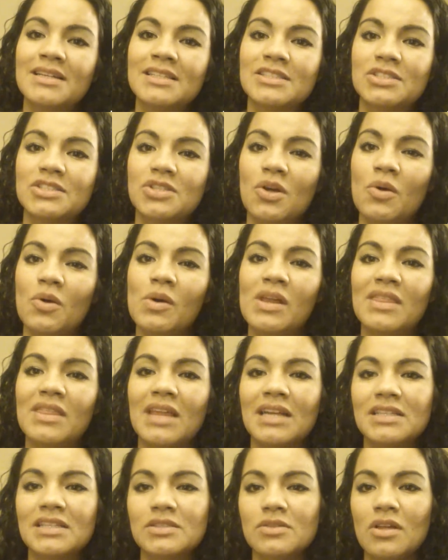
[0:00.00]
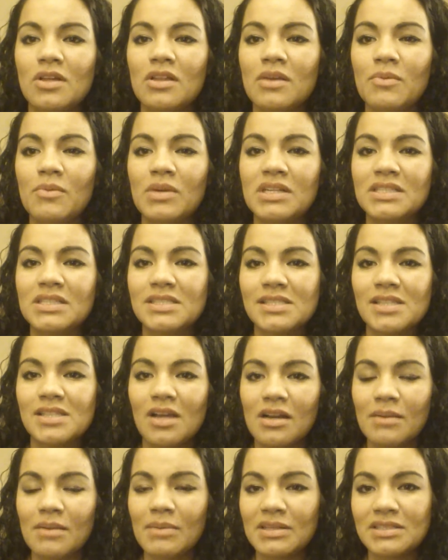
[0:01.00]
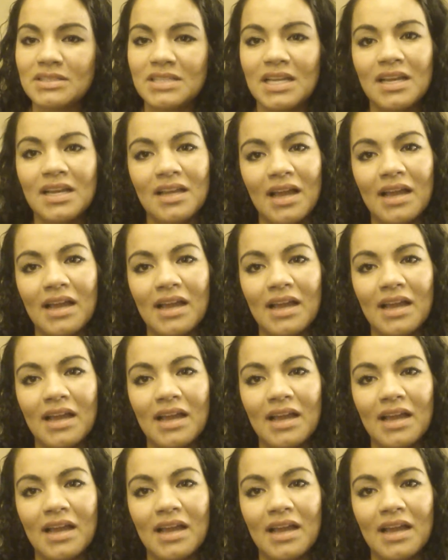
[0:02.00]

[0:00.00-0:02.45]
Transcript: So that is all I wanted to talk about today.